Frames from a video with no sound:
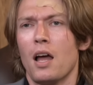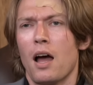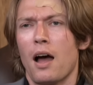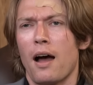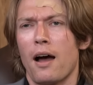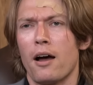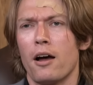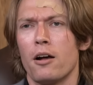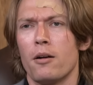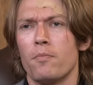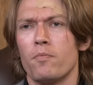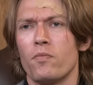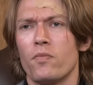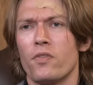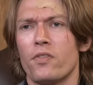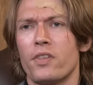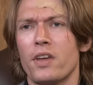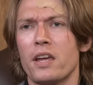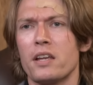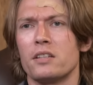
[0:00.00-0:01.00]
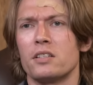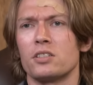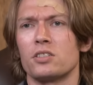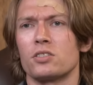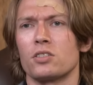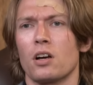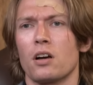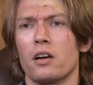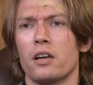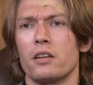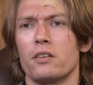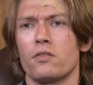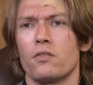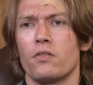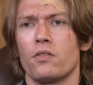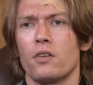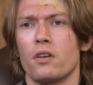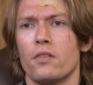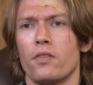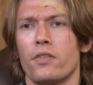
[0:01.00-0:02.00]
they decide
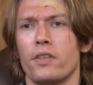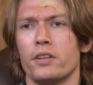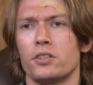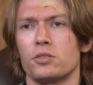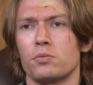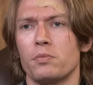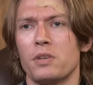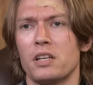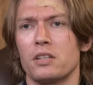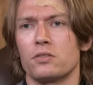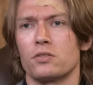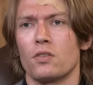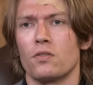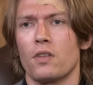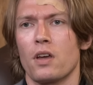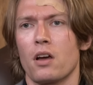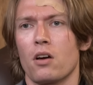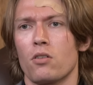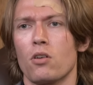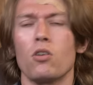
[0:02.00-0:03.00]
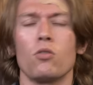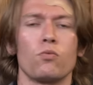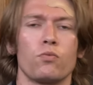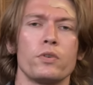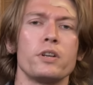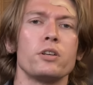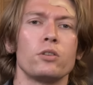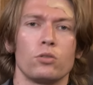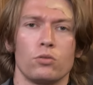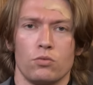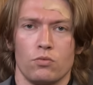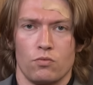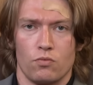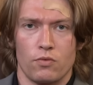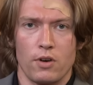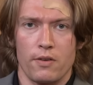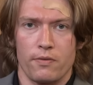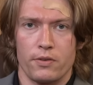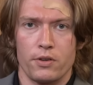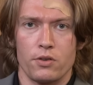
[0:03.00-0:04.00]
that this means that they are not real
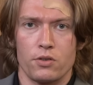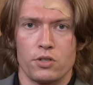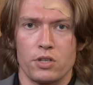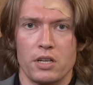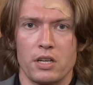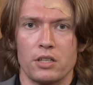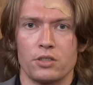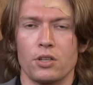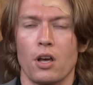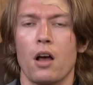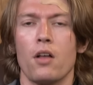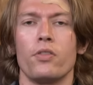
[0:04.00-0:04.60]
refugees.